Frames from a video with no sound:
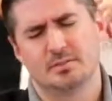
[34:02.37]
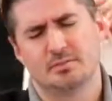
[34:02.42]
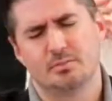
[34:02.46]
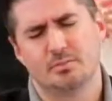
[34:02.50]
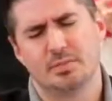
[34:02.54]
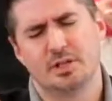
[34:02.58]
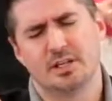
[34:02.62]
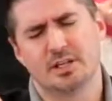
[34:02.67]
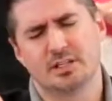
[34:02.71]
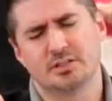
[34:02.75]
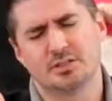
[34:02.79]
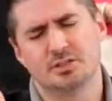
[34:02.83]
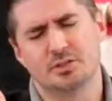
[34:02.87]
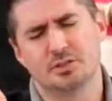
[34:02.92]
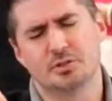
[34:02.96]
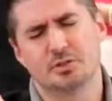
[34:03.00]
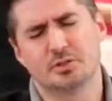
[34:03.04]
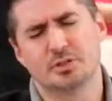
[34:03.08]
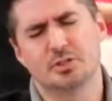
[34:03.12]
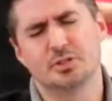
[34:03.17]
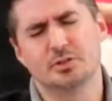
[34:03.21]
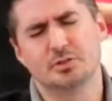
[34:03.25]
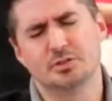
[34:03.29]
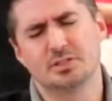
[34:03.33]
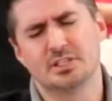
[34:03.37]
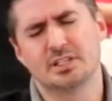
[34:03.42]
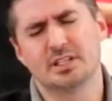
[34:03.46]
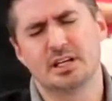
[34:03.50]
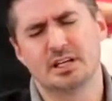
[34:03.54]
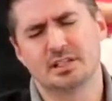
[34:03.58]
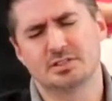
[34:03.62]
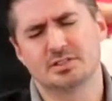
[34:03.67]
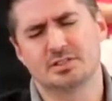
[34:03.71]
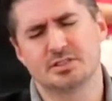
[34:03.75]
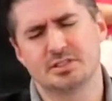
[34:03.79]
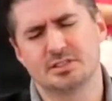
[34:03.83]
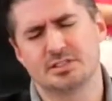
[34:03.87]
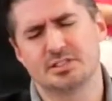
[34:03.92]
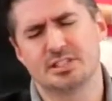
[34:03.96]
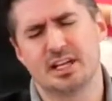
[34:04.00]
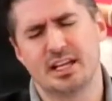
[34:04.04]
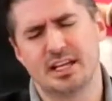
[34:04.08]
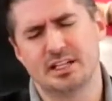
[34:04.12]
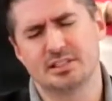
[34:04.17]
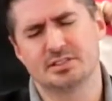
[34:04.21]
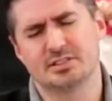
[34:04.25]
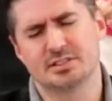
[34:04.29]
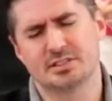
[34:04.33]
Because you're using us to
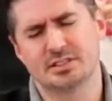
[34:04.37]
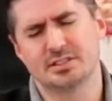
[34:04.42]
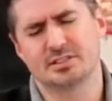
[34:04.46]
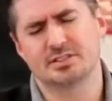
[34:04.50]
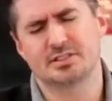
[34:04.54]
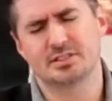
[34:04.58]
change this